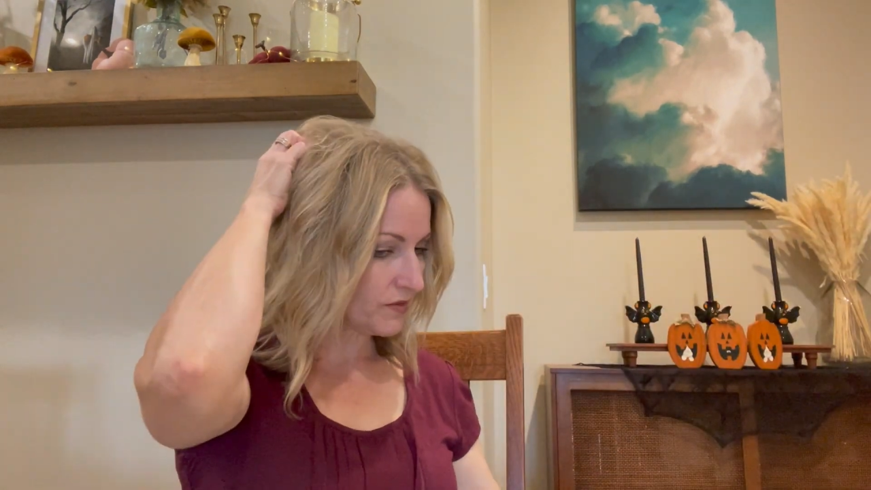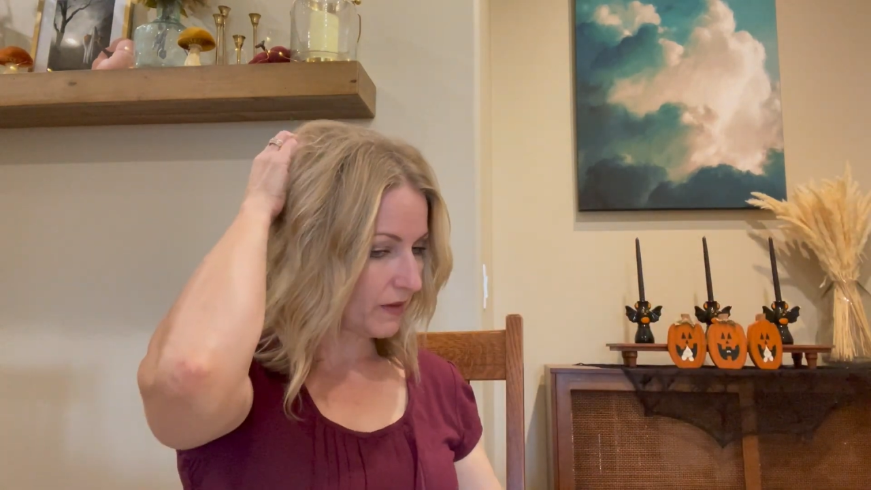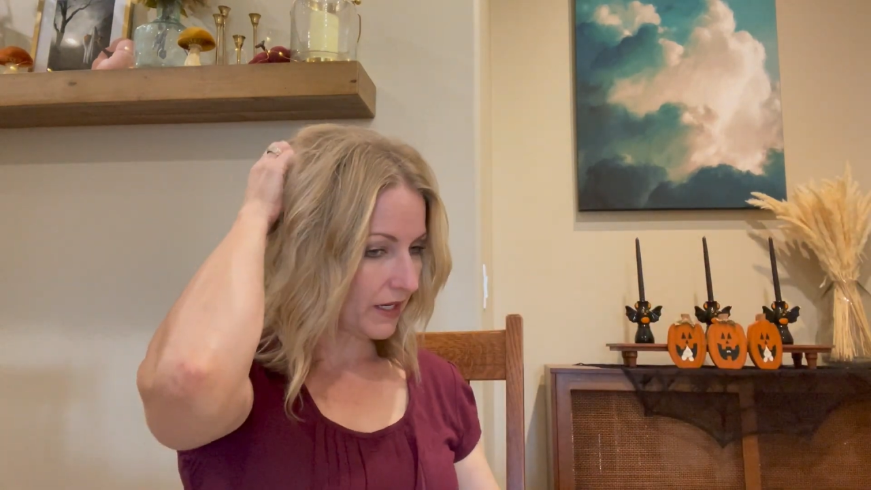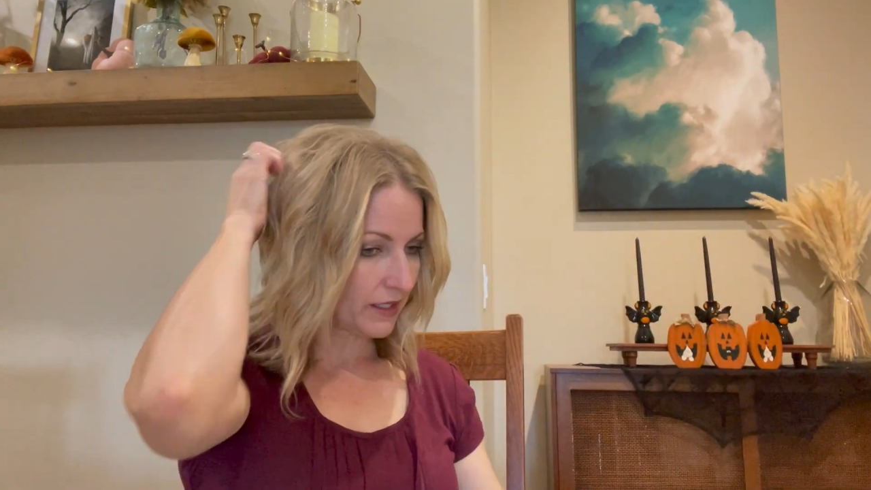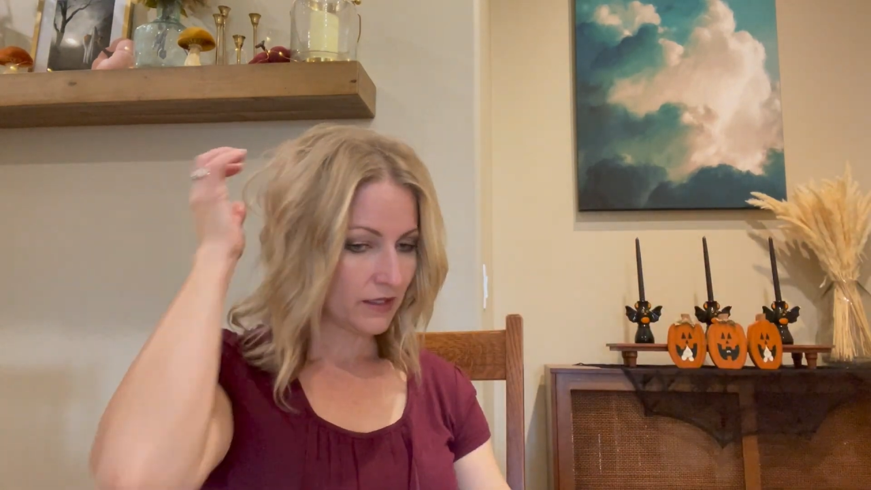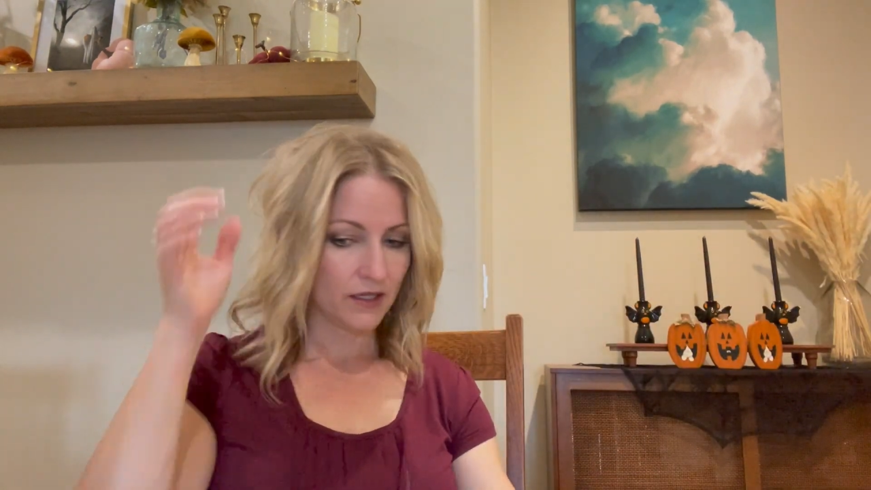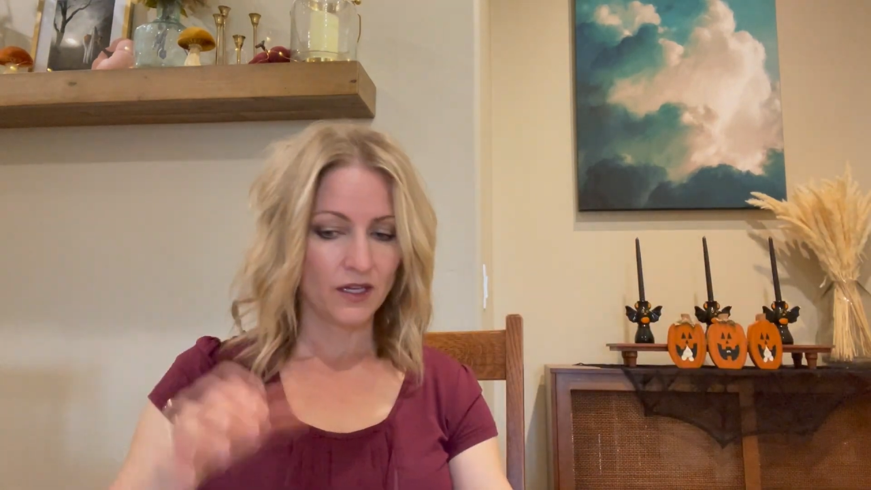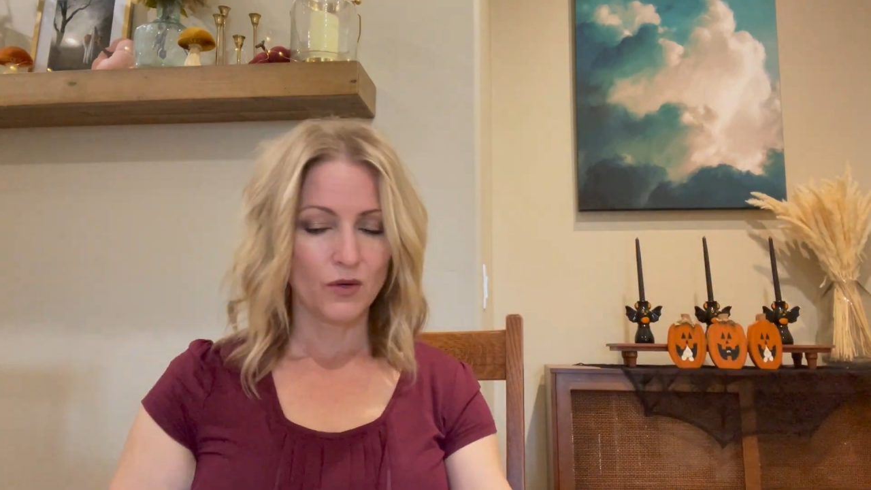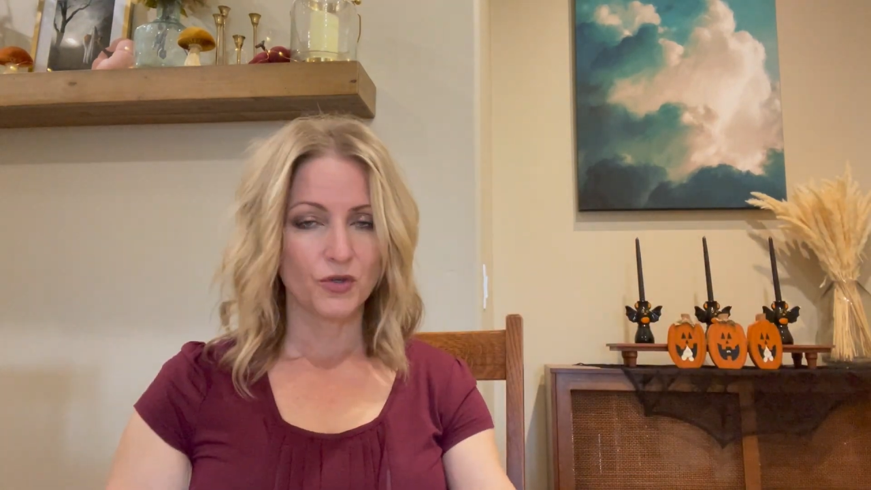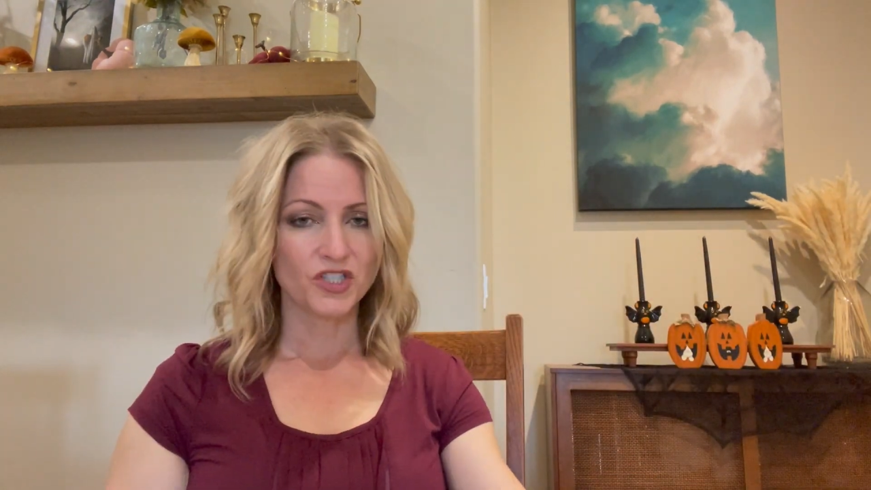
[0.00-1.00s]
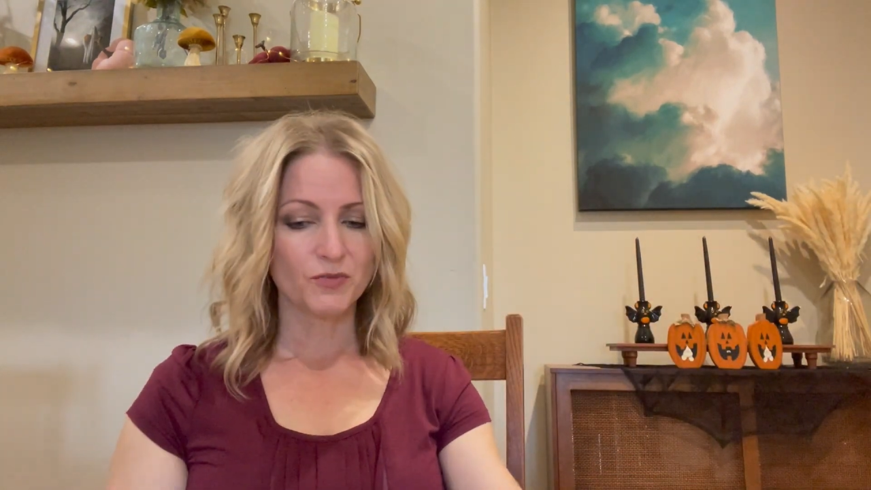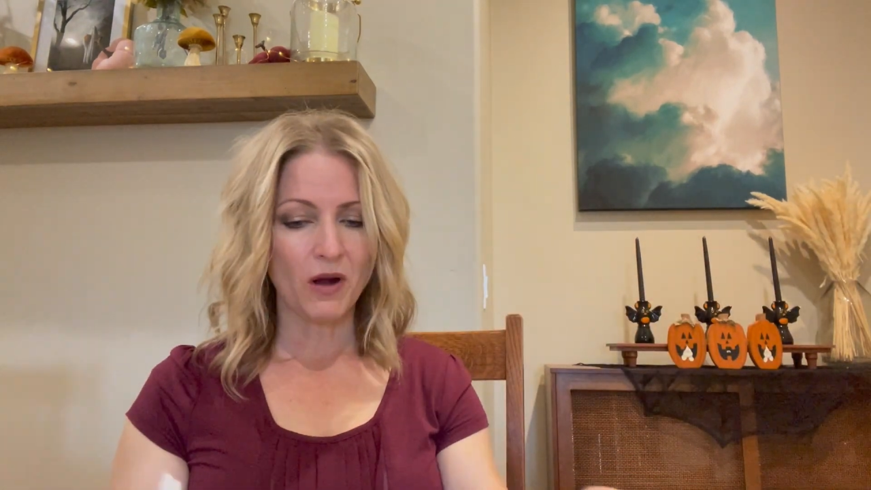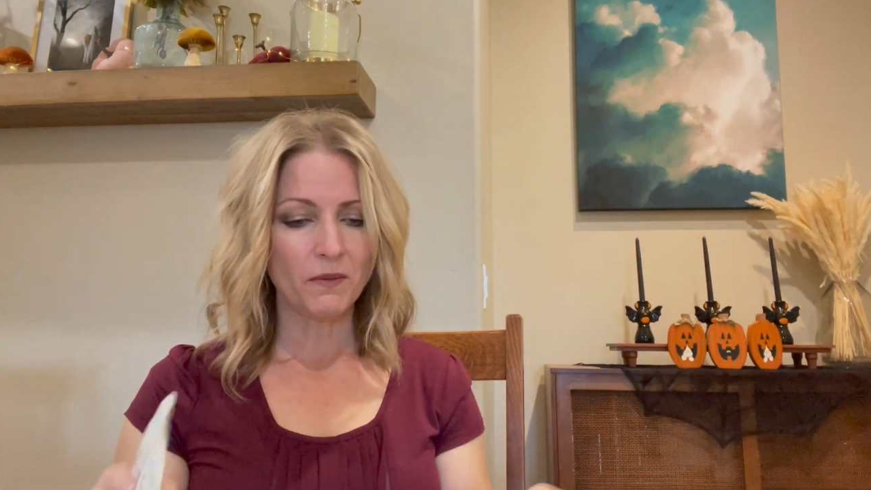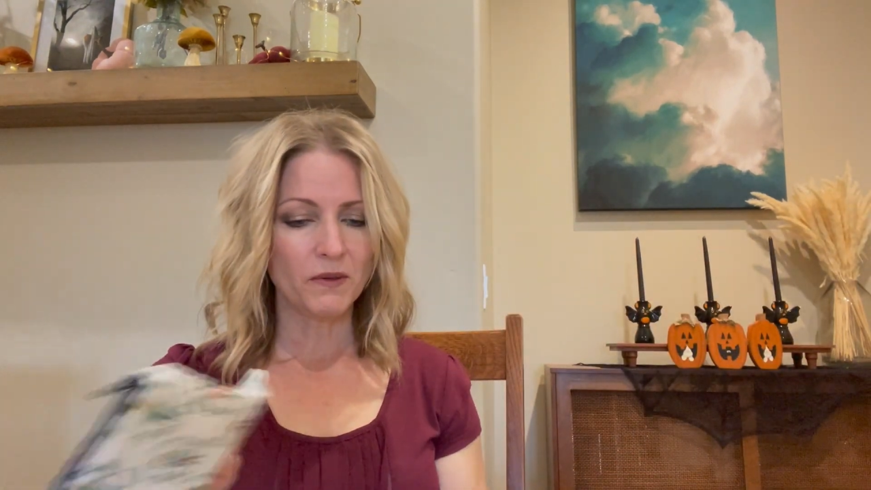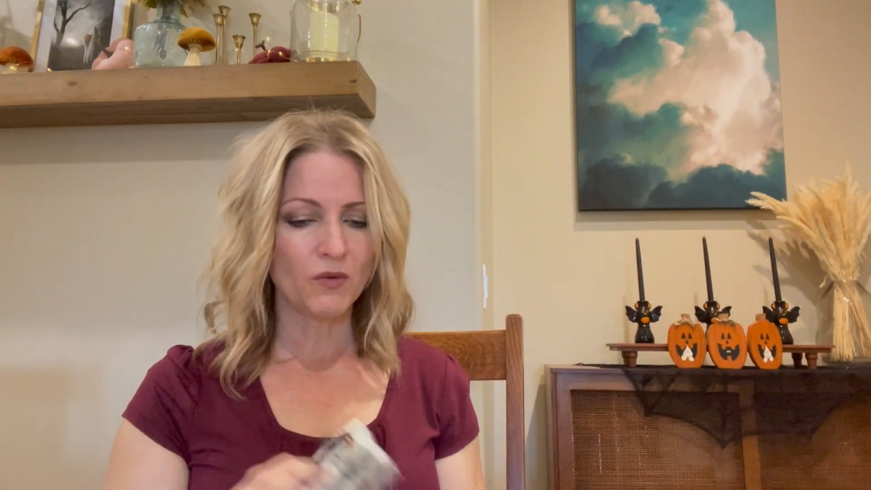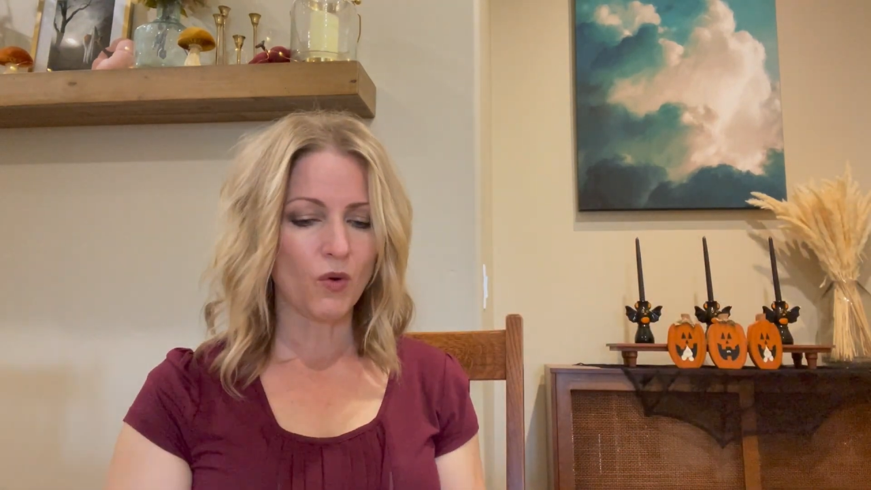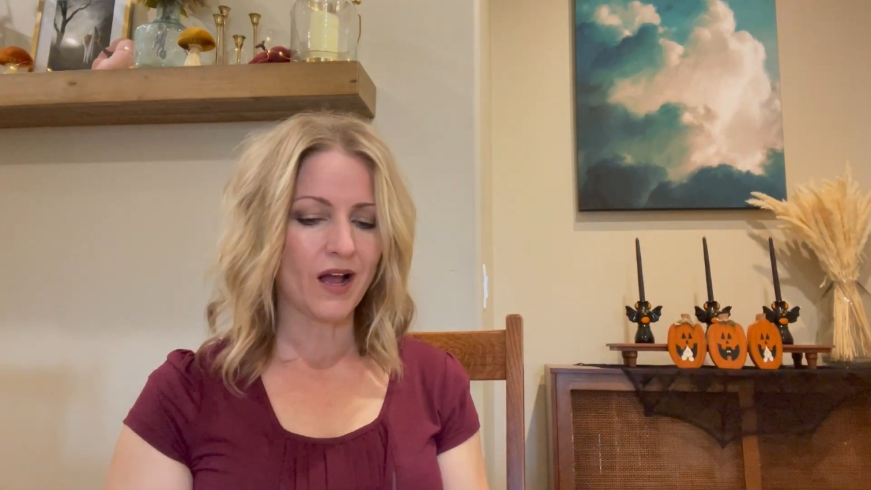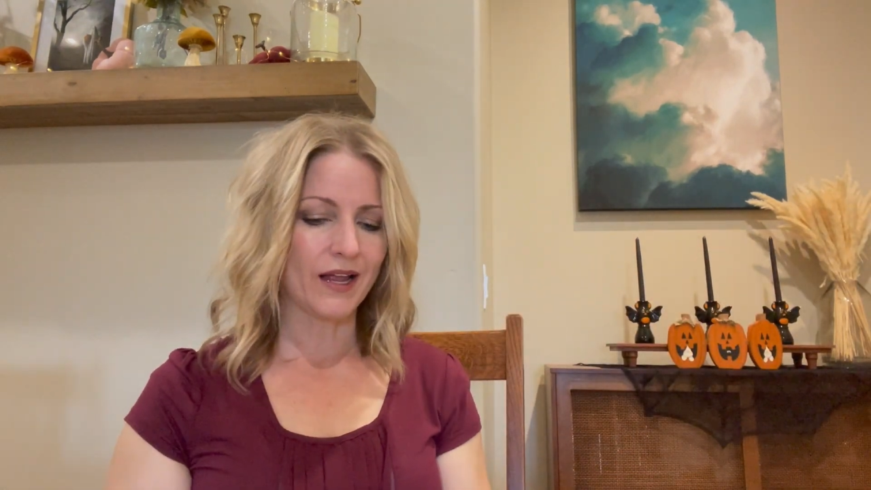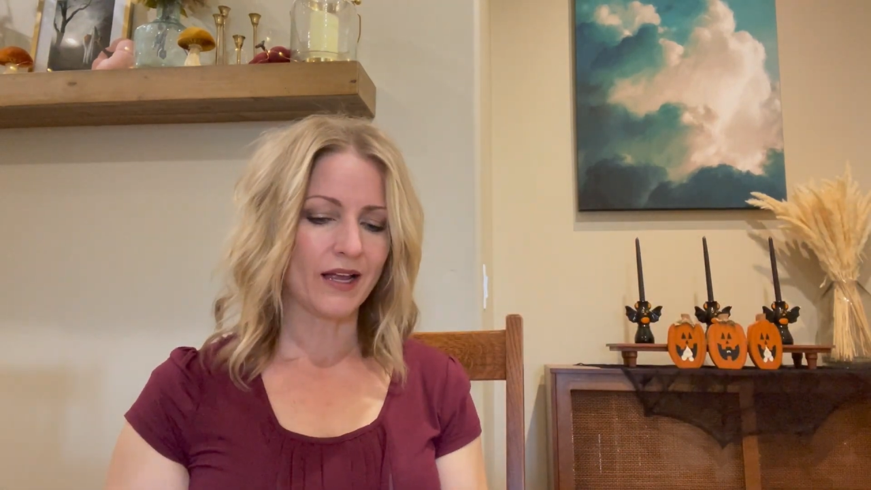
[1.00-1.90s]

mine, which is probably why